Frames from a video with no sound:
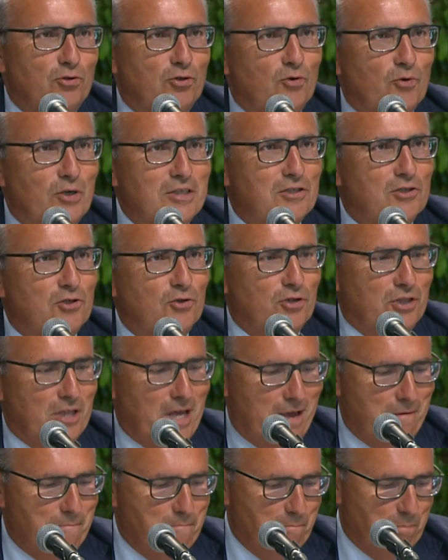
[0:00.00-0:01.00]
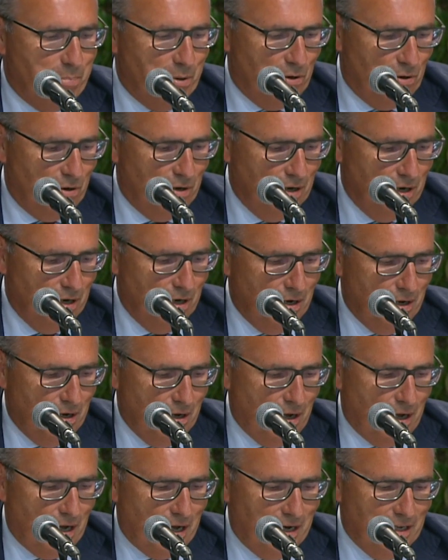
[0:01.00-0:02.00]
Let's
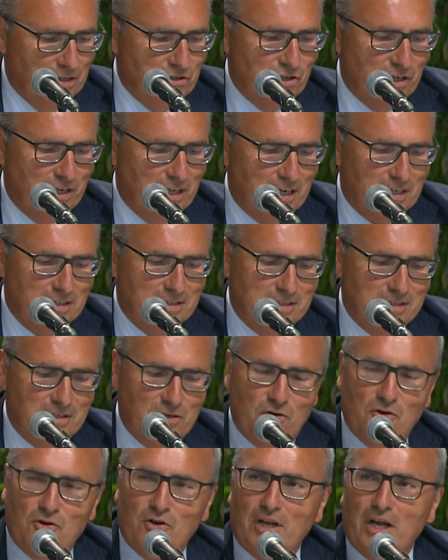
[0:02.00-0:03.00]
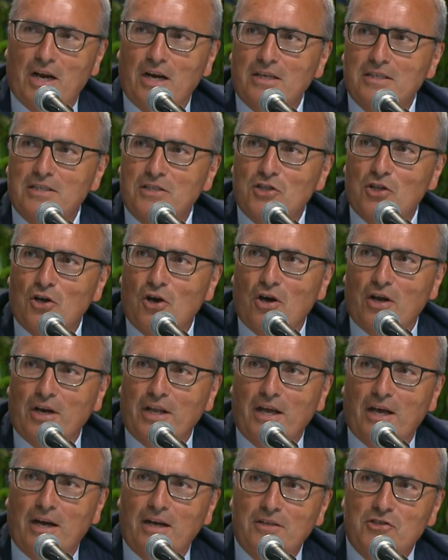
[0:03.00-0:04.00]
think about all of this time,
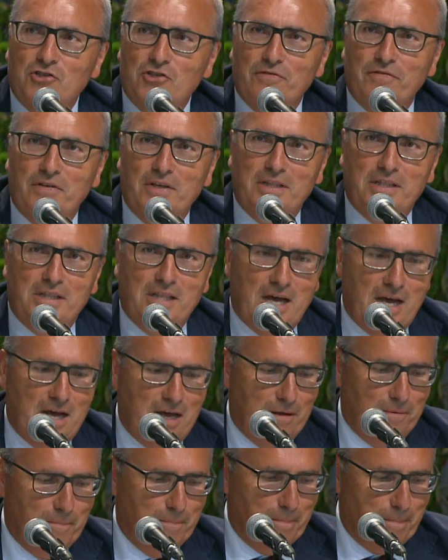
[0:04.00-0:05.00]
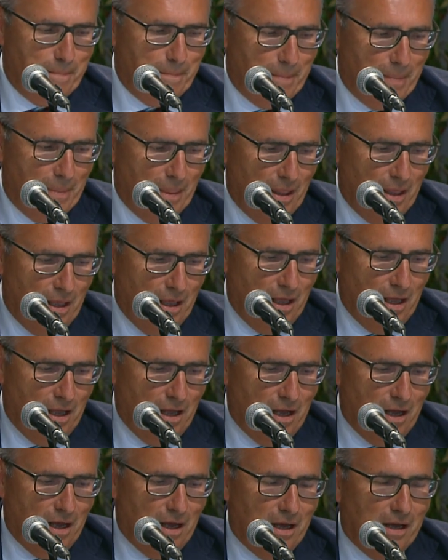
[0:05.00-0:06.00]
all the generations, the
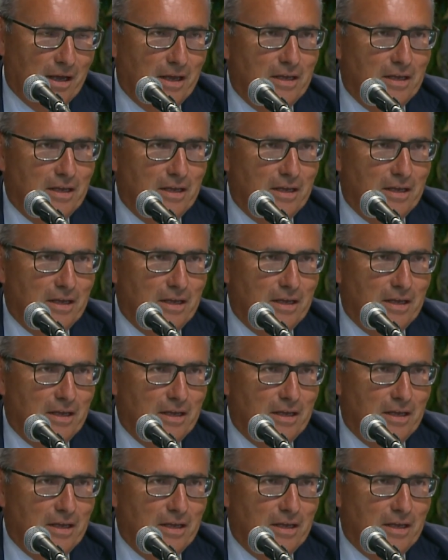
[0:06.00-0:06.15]
history